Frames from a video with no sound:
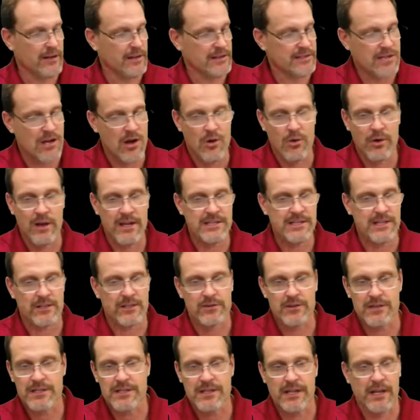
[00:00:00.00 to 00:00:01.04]
It's always
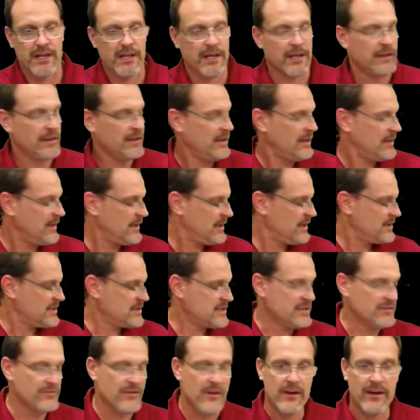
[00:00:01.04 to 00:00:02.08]
interesting.
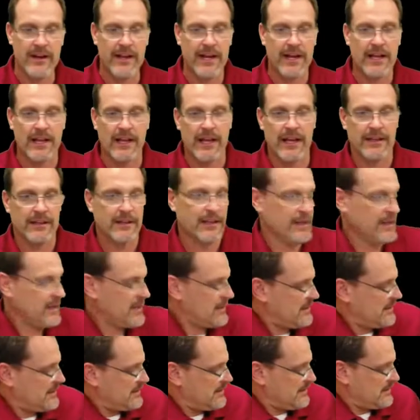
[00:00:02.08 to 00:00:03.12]
She's very eclectic.